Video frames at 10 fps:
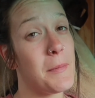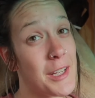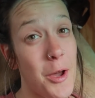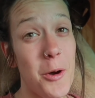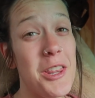me
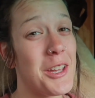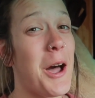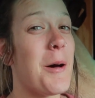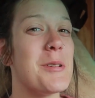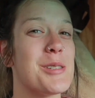know in the
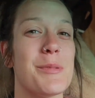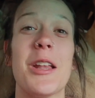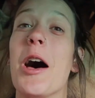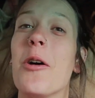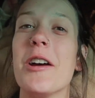comments
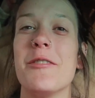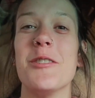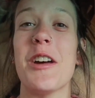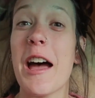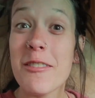below if
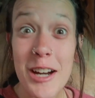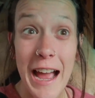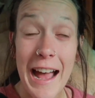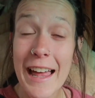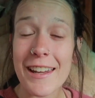you've ever
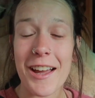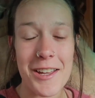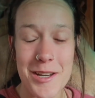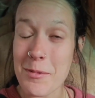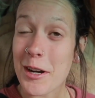had a
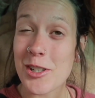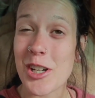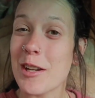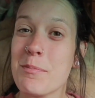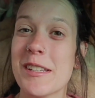honey butter
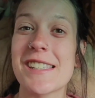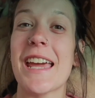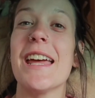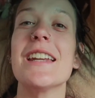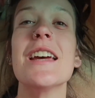chicken
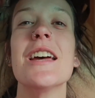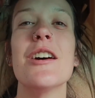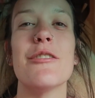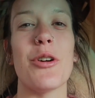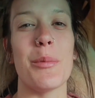biscuit
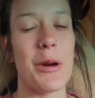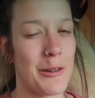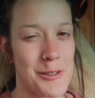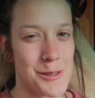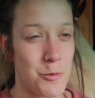for
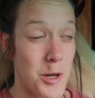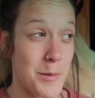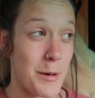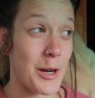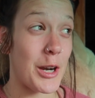breakfast from
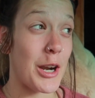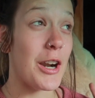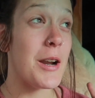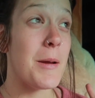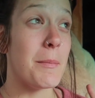
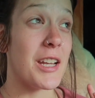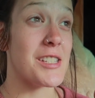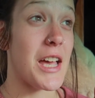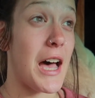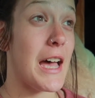Whataburger,
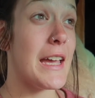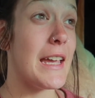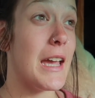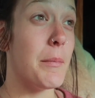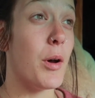because I
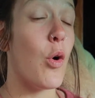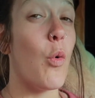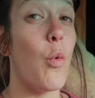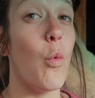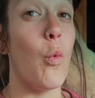
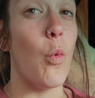am